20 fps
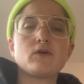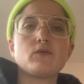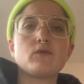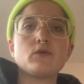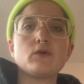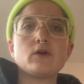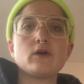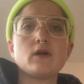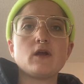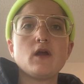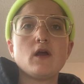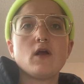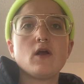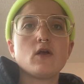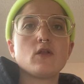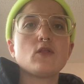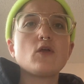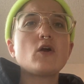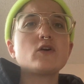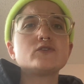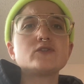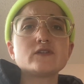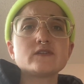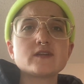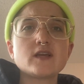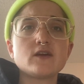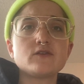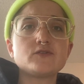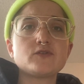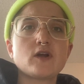or larger
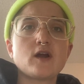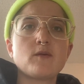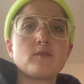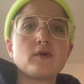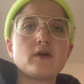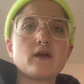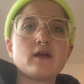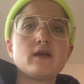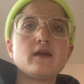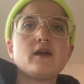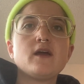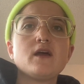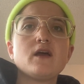scale trauma.